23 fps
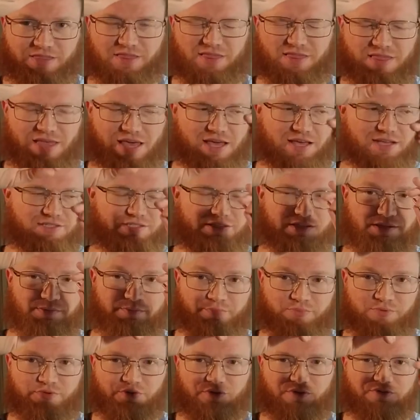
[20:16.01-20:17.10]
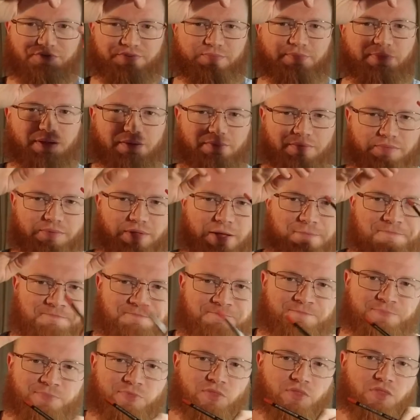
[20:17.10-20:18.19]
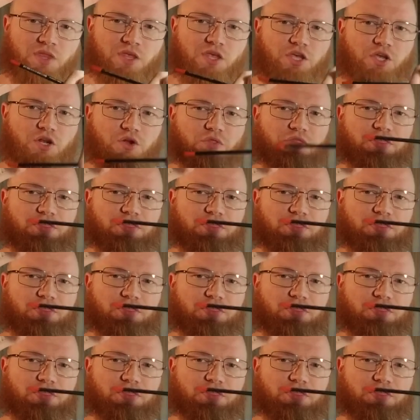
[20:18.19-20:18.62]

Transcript: things to improve and blah, blah, blah. You know,